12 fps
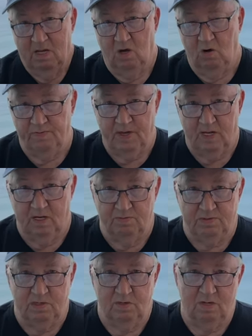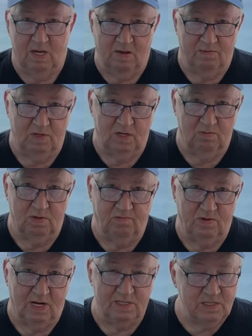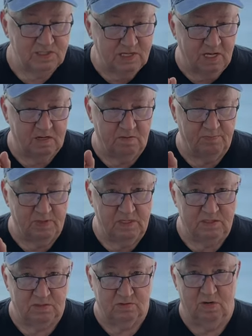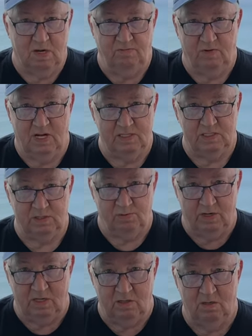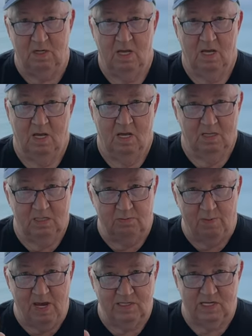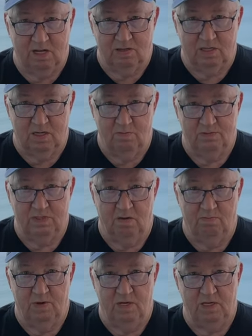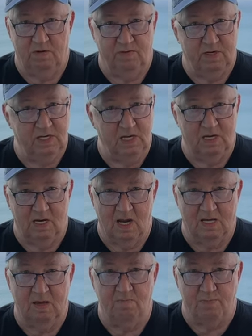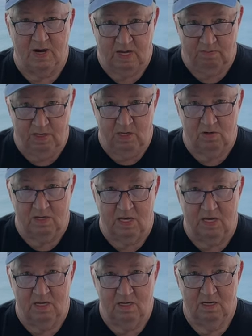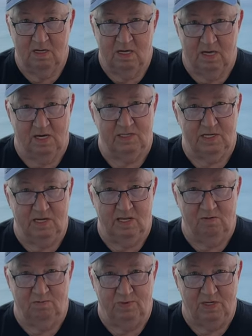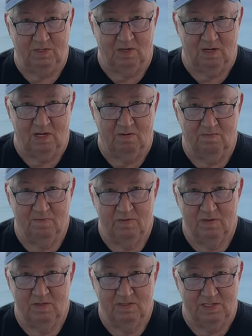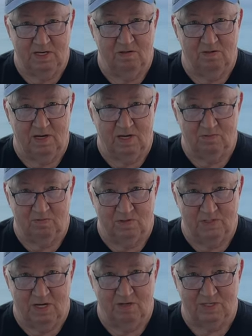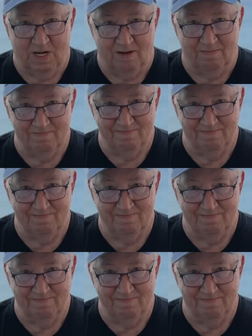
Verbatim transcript: Hope that helps you. Have a good one. If you like this channel, please subscribe. If you like this video, smash that thumbs up button. If you didn't like it, bite me, okay? And I say that with peace and love. See you on the next one. Ciao, ciao.